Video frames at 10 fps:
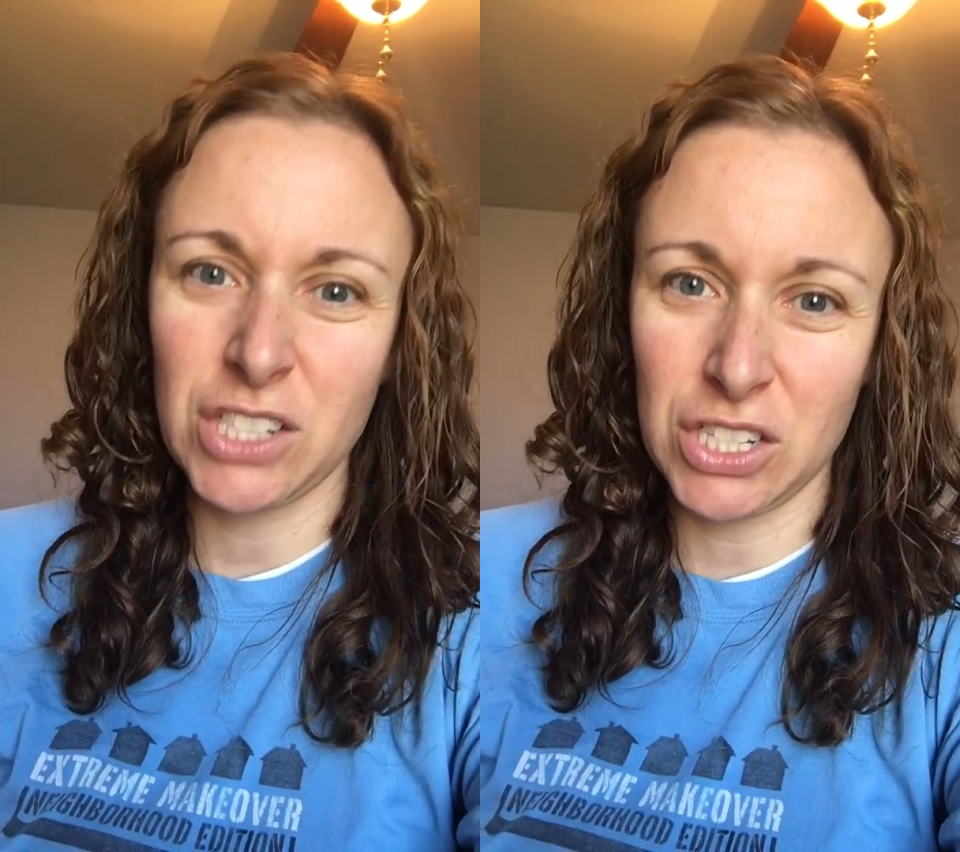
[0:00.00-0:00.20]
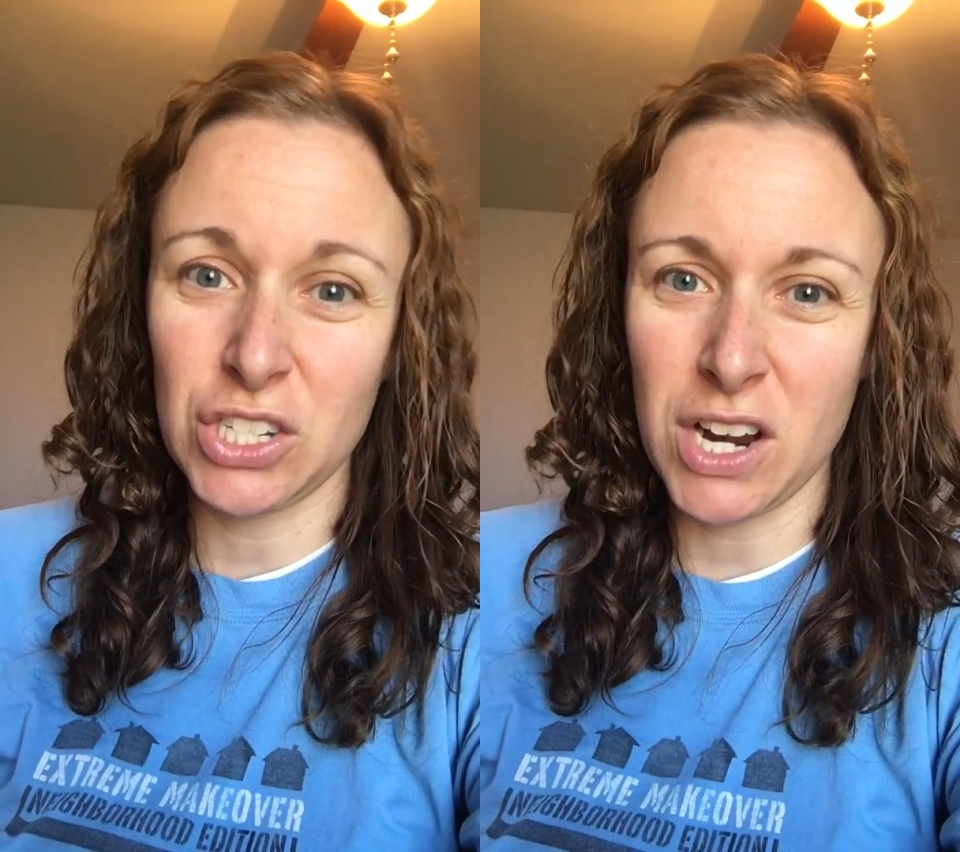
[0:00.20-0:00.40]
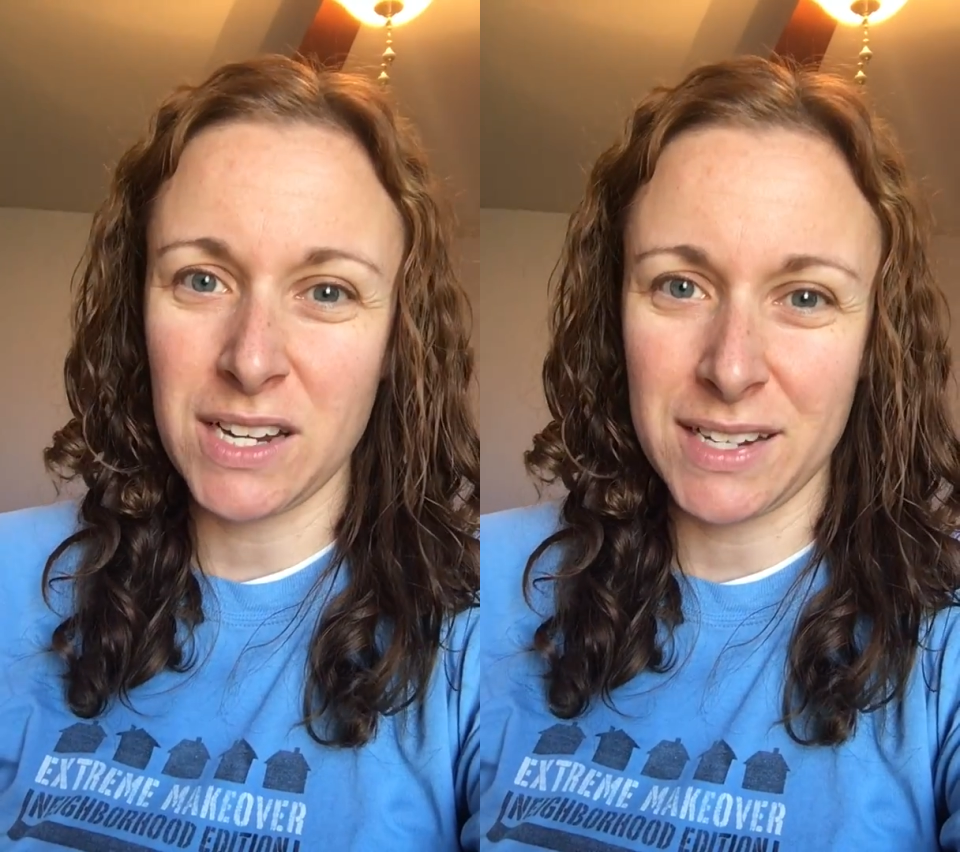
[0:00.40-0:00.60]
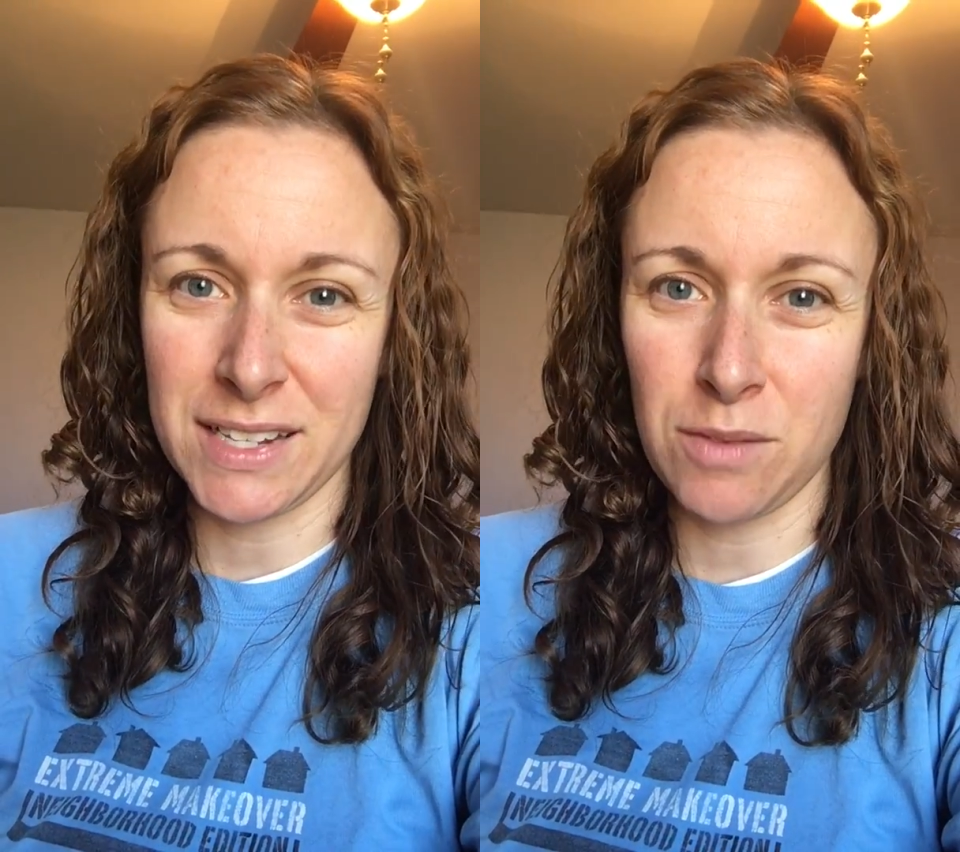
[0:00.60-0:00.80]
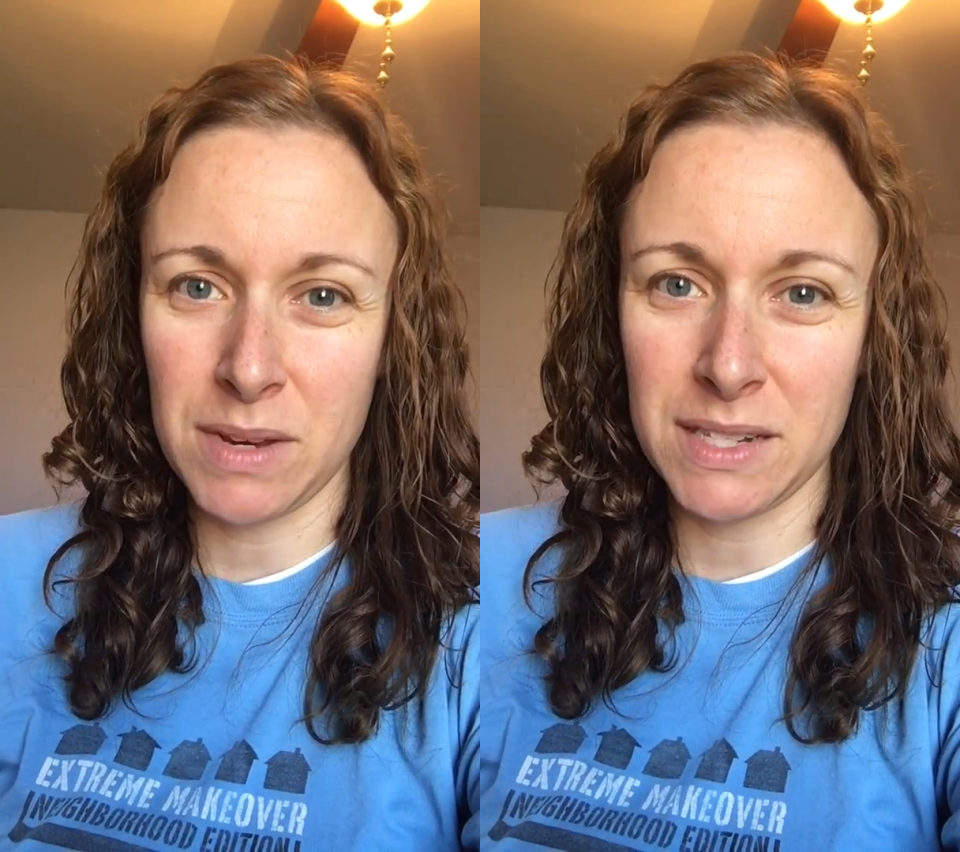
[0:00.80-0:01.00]
she's trying to
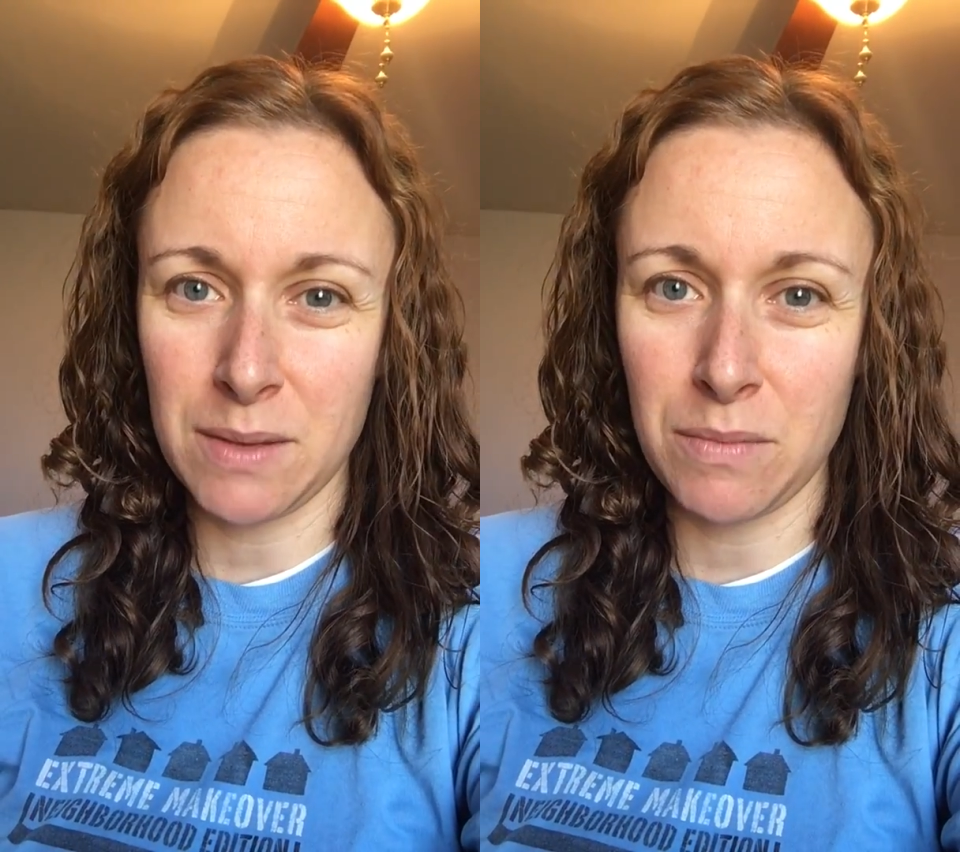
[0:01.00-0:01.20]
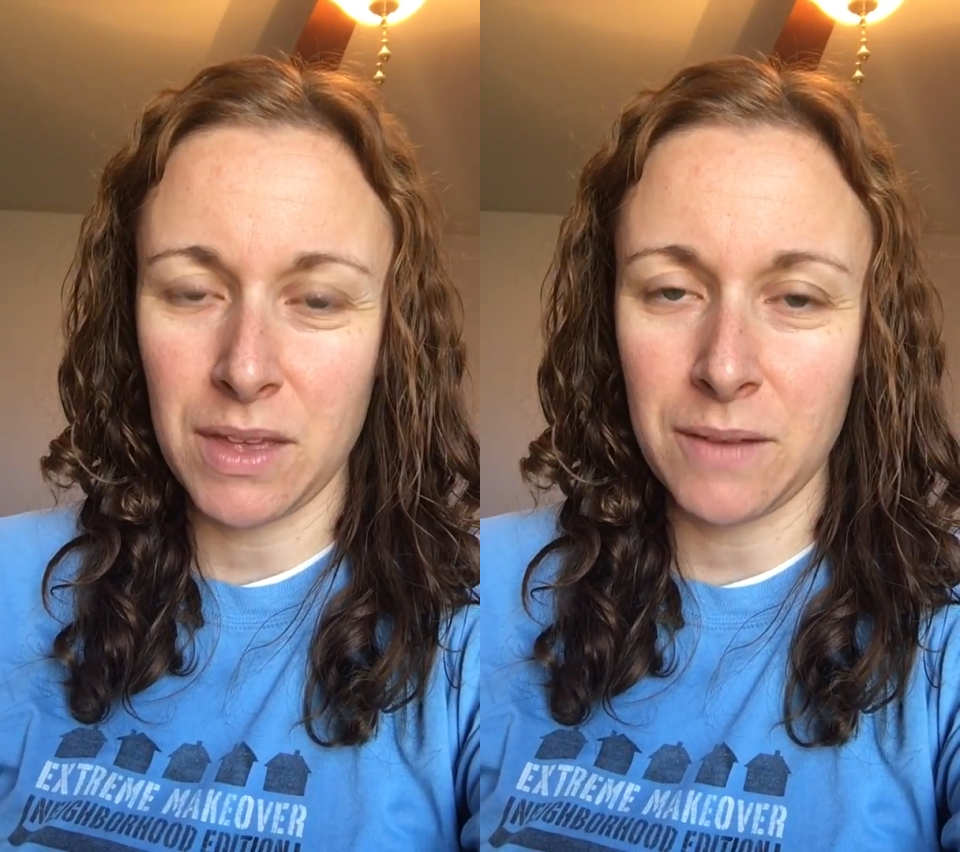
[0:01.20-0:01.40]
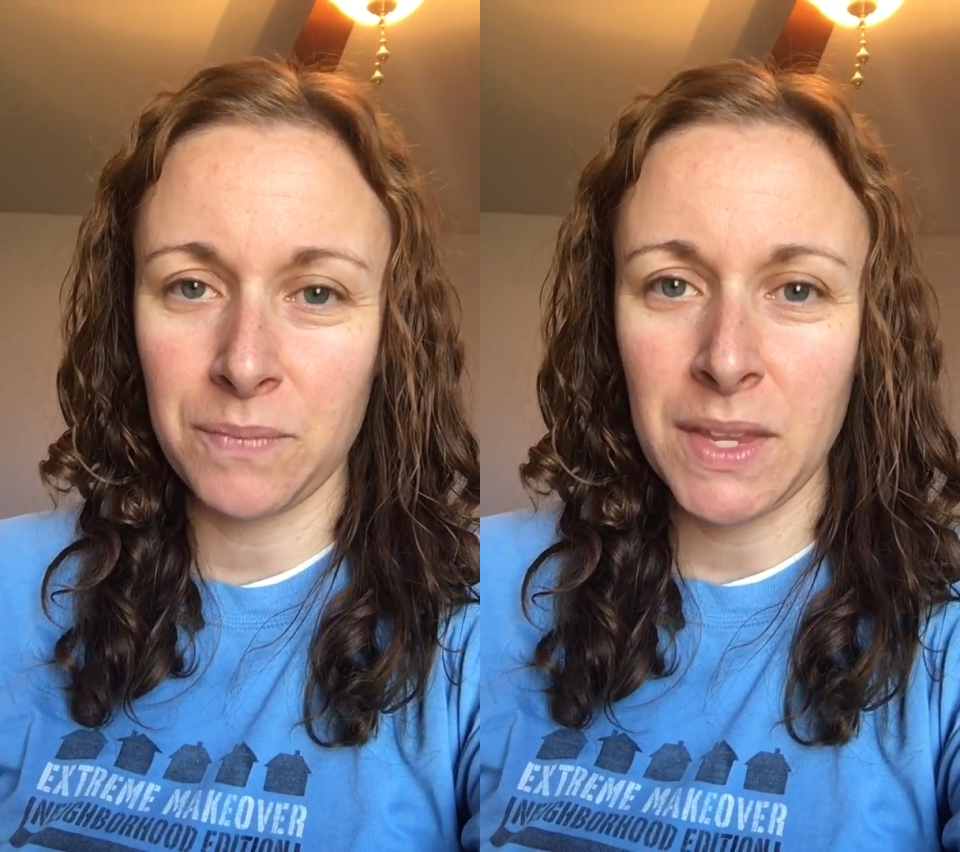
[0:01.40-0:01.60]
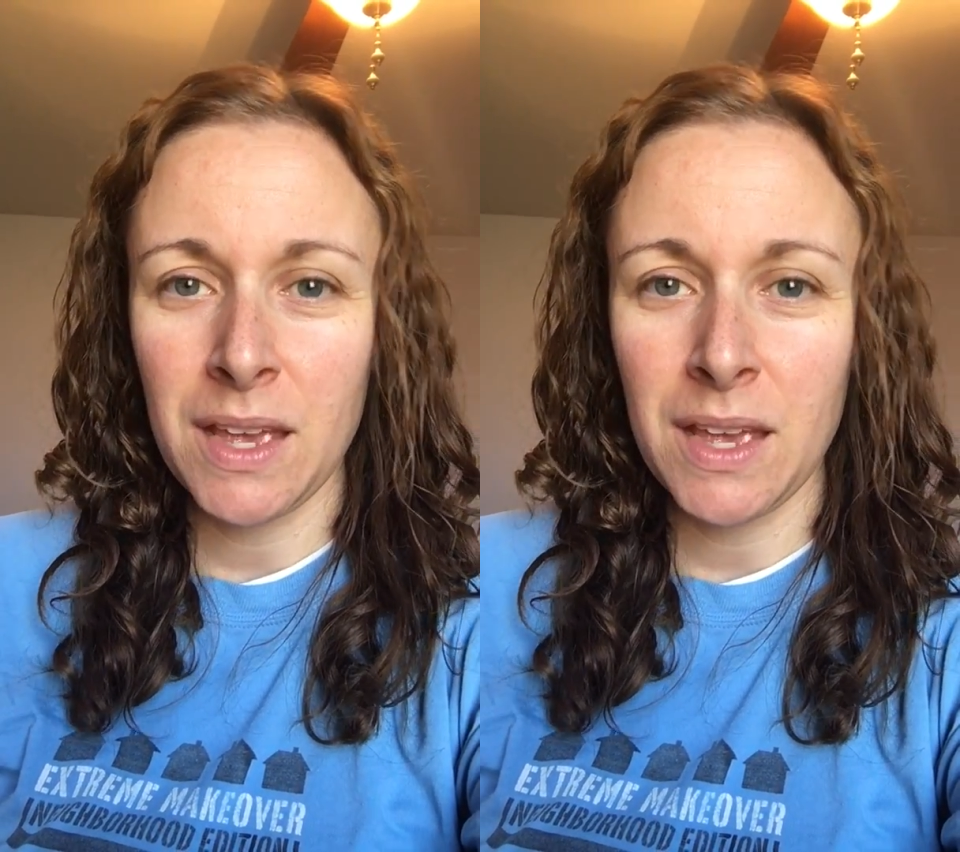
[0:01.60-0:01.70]
sell me something.